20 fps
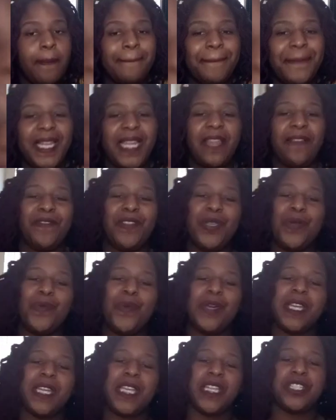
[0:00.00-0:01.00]
But if you
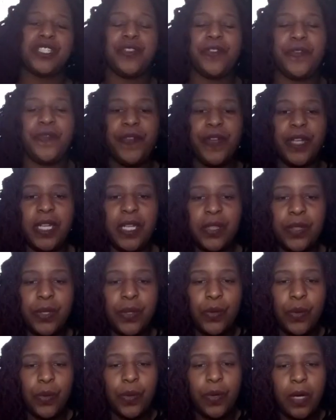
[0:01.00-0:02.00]
want to get your foot in the
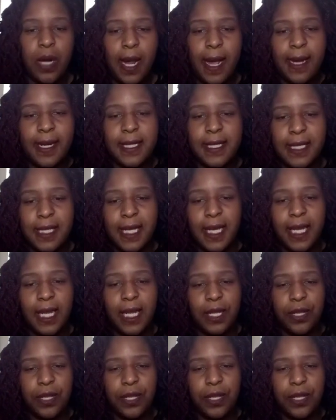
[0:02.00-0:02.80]
door, honestly,